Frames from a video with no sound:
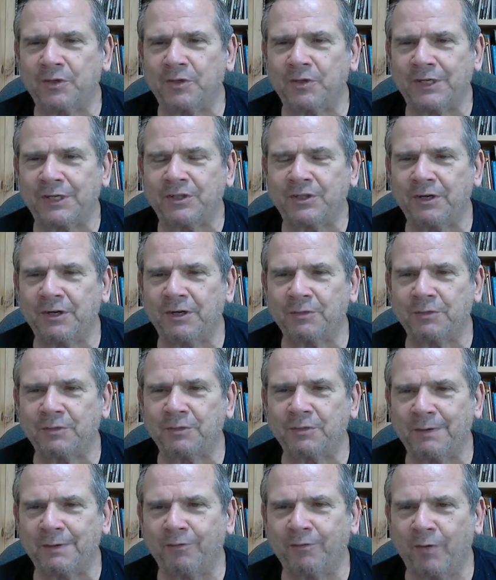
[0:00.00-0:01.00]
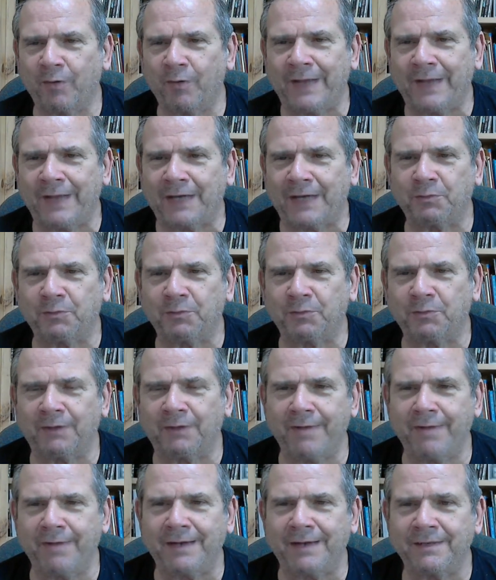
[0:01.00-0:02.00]
6 years before the actual
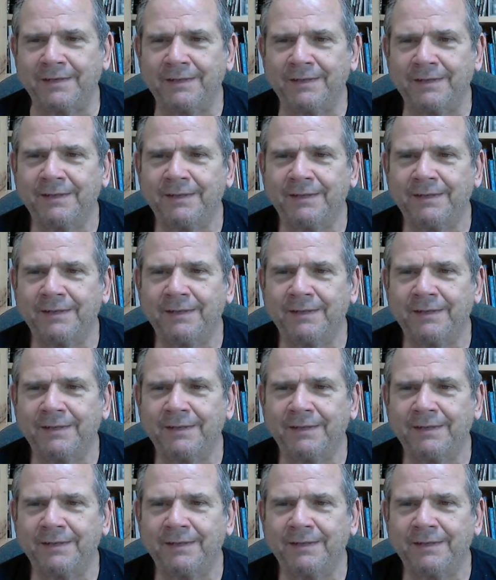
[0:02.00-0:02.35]
event,